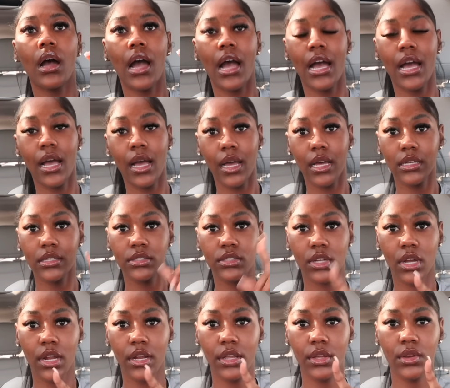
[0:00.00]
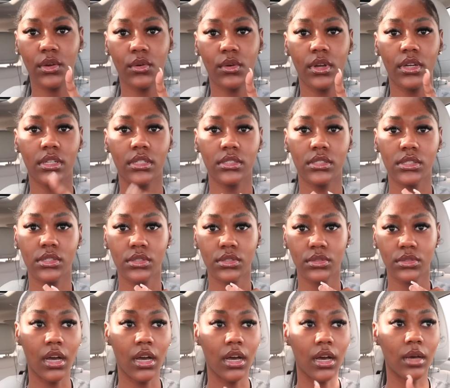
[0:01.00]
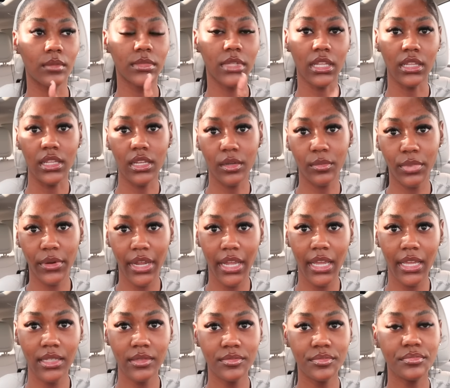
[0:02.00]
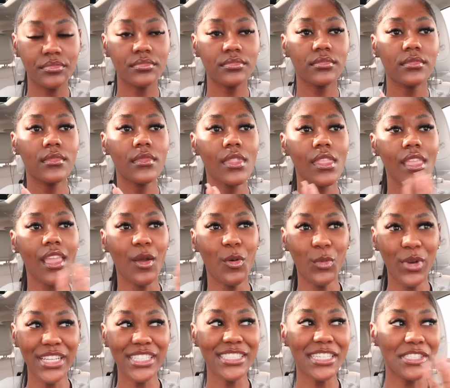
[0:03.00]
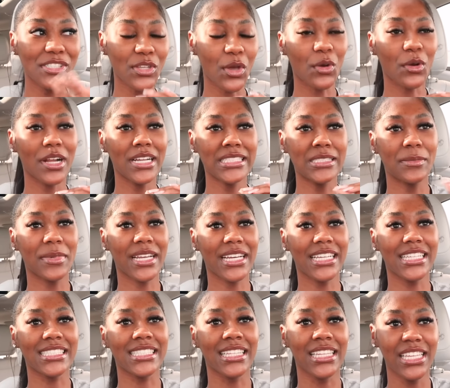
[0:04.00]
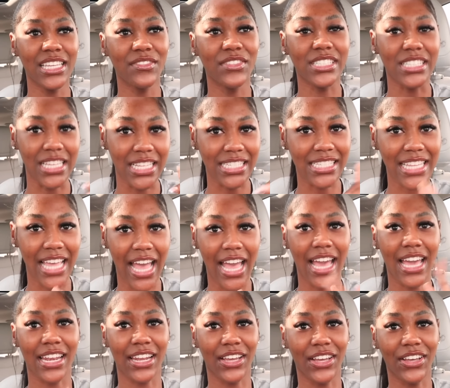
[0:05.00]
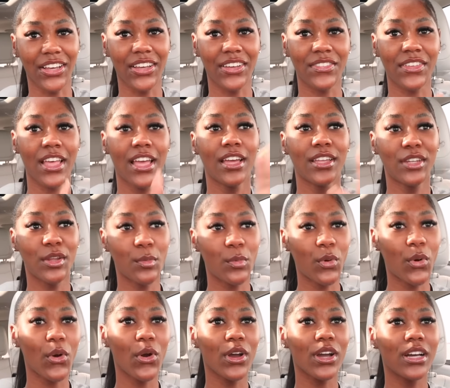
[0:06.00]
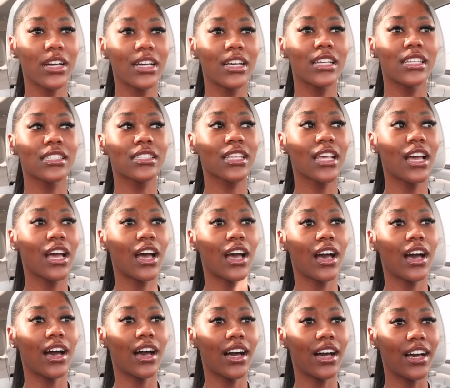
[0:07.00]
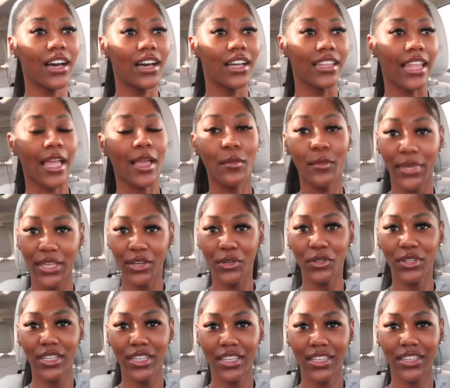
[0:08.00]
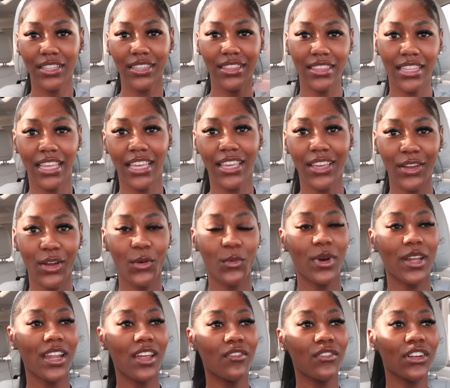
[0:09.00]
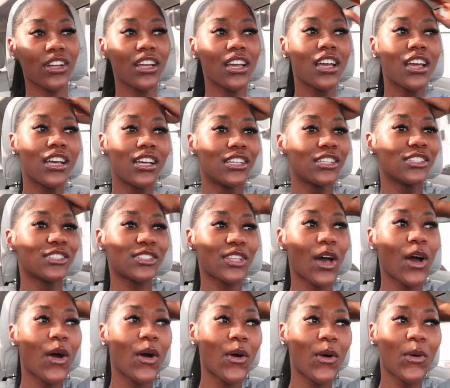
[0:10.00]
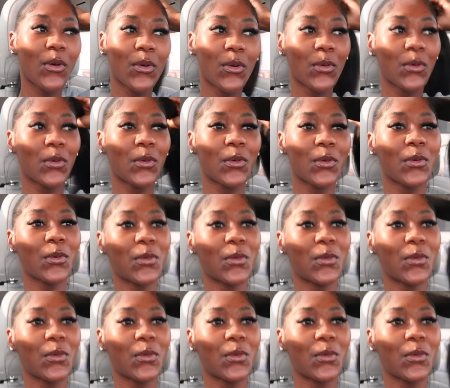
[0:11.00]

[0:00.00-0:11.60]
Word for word: I started going to um, the Look brand which is so crazy because Liv is inside of Deborah's uh, like building thing or whatever. So